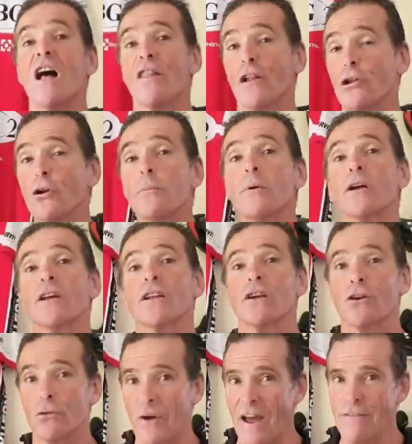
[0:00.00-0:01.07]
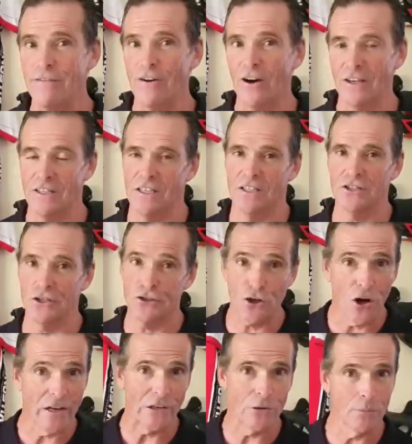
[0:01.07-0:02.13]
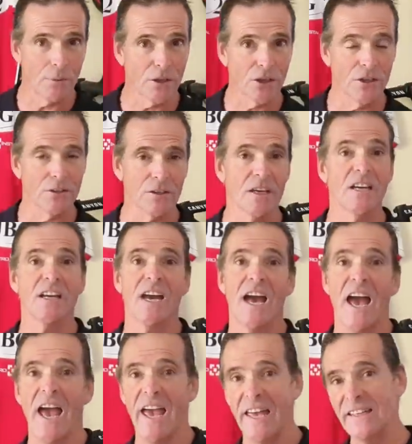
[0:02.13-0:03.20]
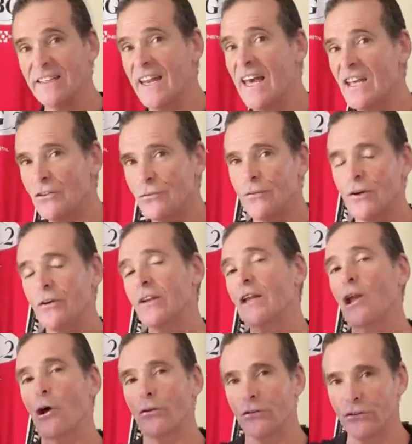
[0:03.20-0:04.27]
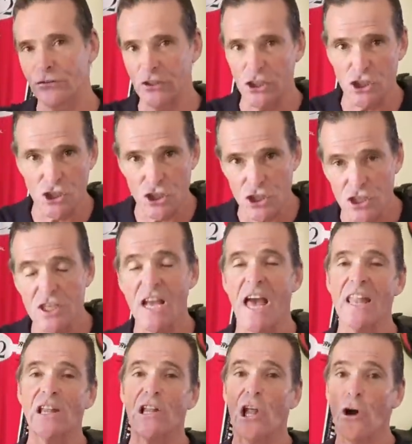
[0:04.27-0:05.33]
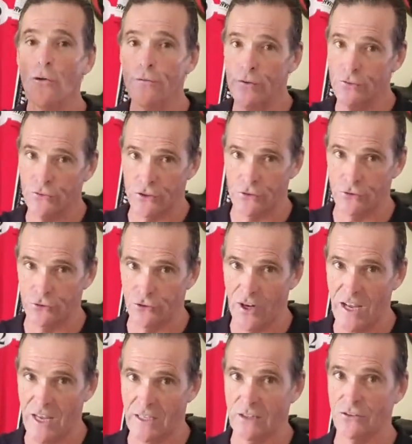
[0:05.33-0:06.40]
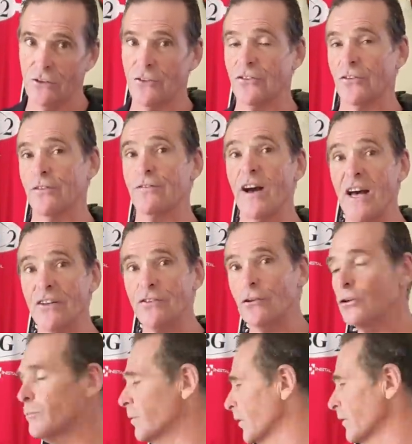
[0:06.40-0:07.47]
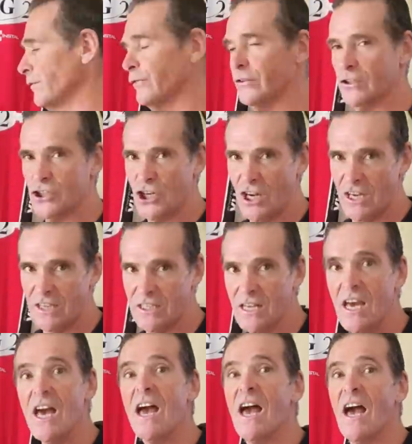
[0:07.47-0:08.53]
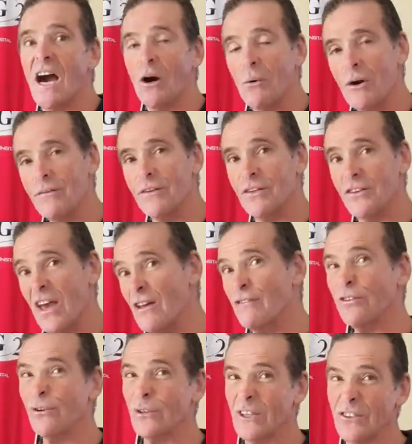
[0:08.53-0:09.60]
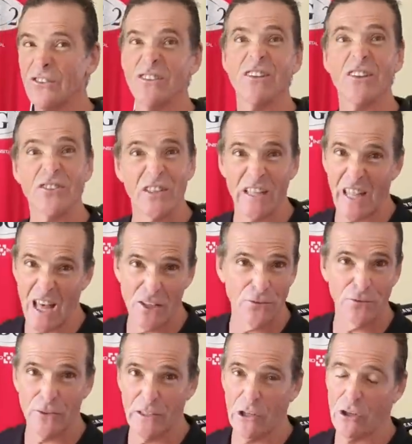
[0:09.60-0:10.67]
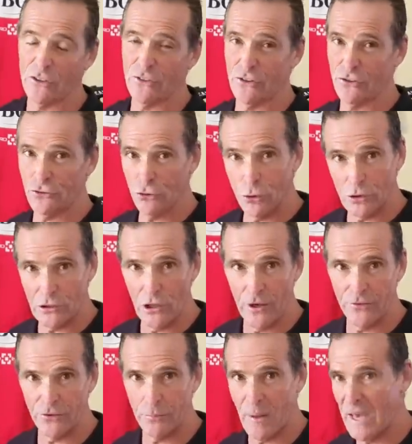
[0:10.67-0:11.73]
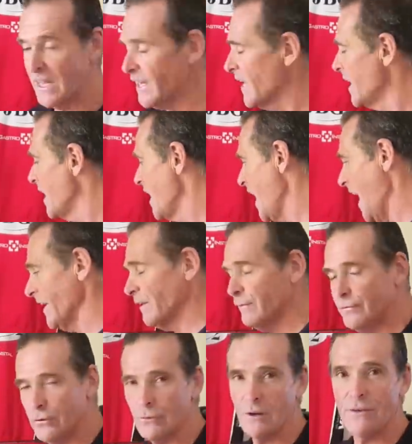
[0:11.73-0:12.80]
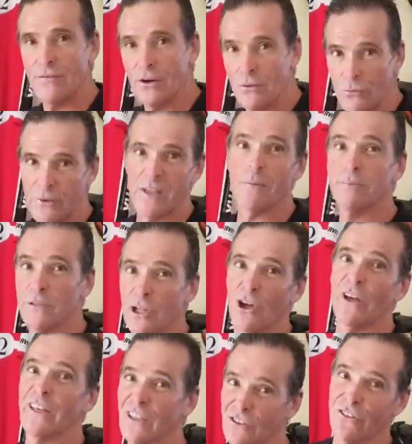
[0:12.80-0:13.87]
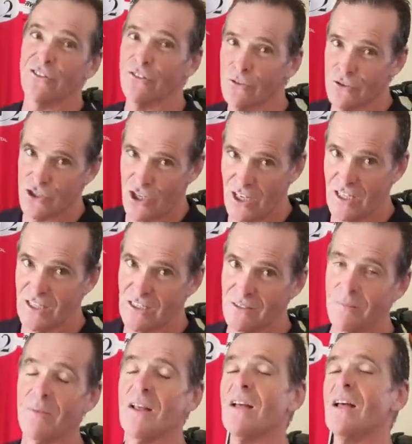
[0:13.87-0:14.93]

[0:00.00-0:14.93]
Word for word: The lubricant graphite, it's a dry lubricant and it has very low stiction and low viscous drag. So it's a fast lubricant for your chain. However, the downfall is it doesn't last very long. It's a short lifespan and you're forever reapplying it on your chain.